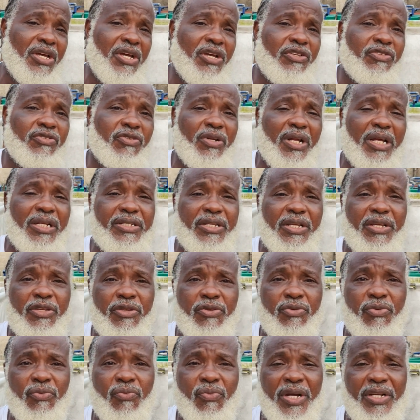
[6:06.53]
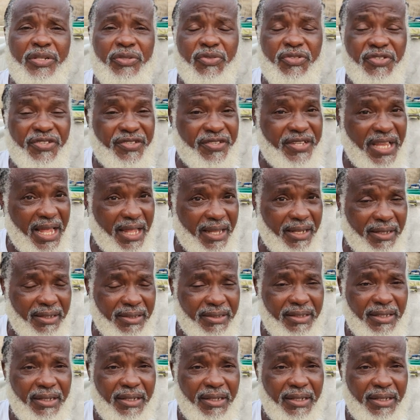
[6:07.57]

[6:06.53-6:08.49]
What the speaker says: so that when you sell,